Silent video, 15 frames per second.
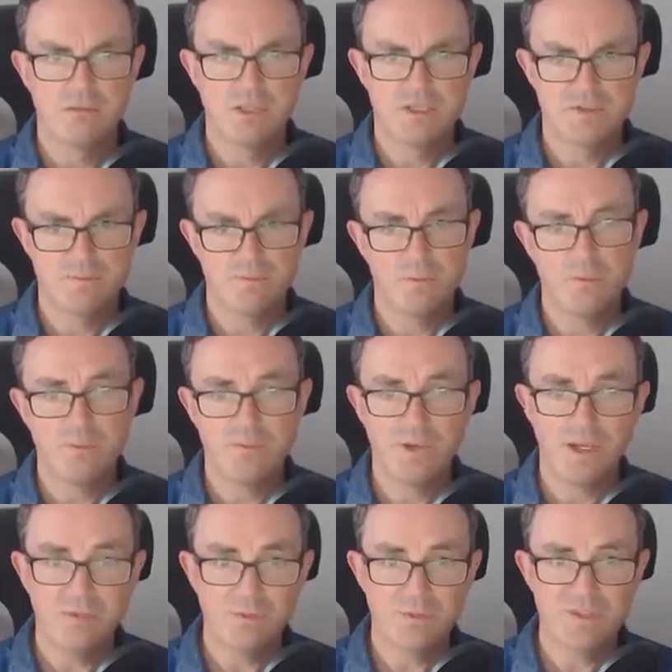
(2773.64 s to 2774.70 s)
That's 4,
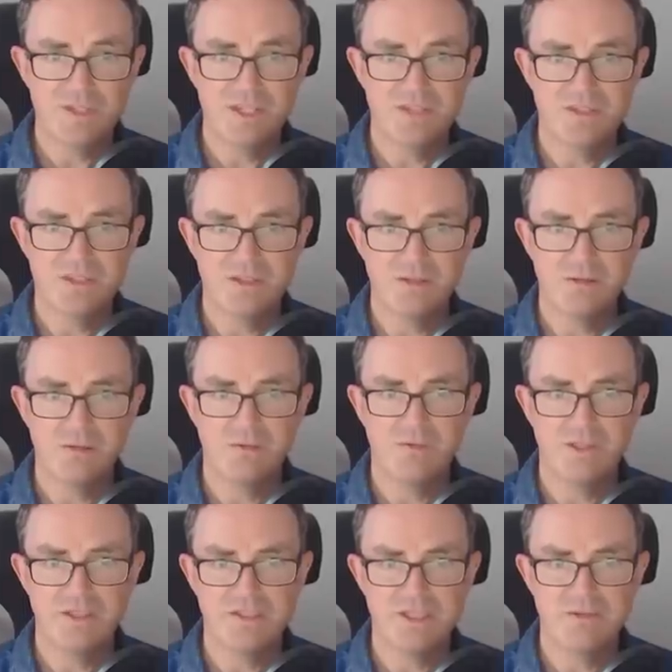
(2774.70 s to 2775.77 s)
5 or 6. I don't know if
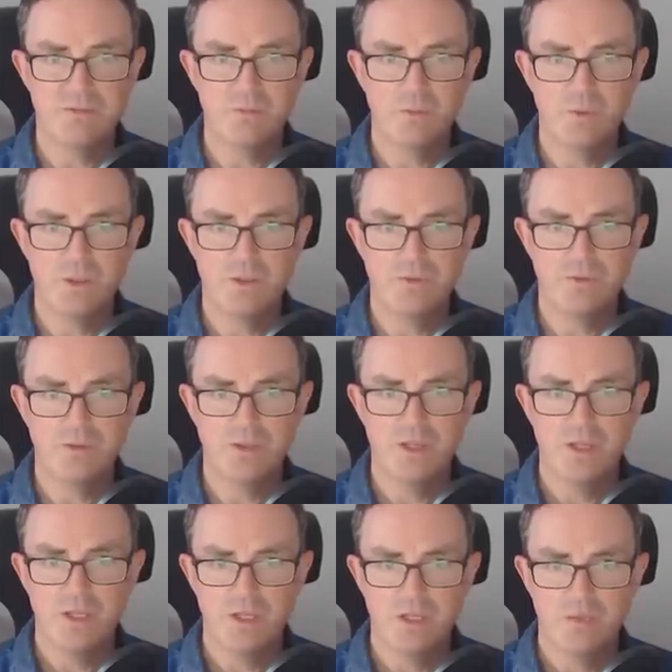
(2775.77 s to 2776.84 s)
that's even worth
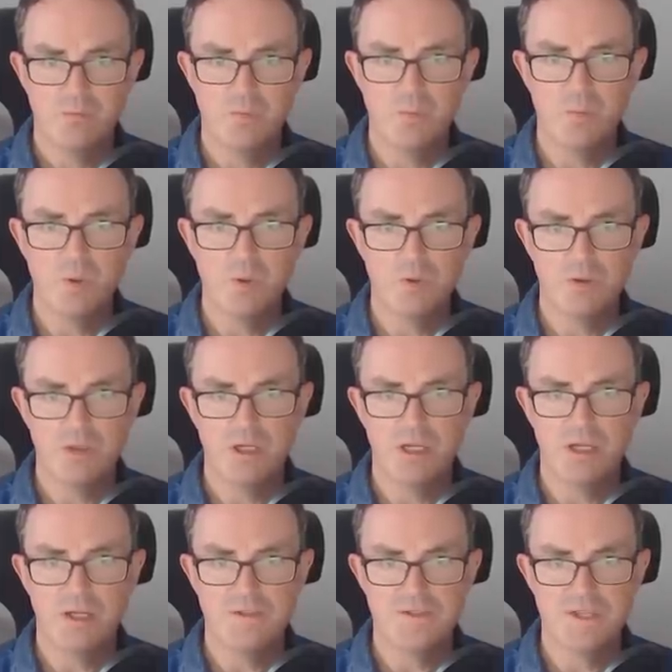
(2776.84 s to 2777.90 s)

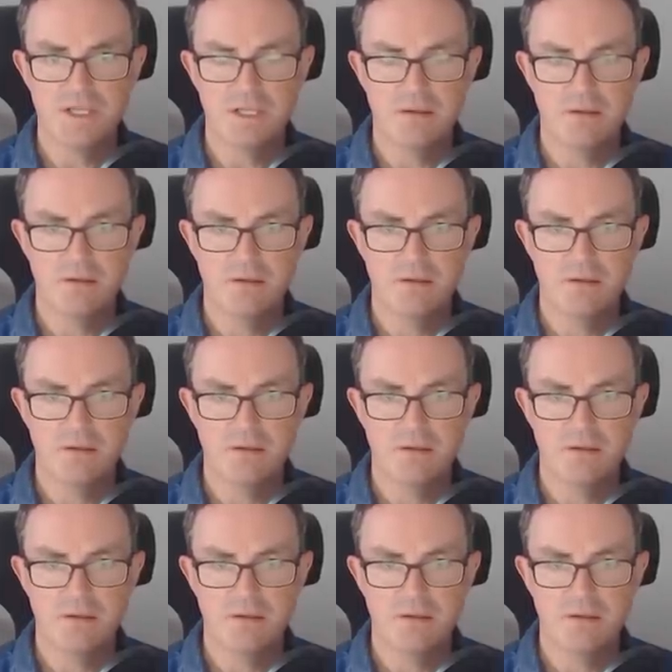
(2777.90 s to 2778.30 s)
memorializing.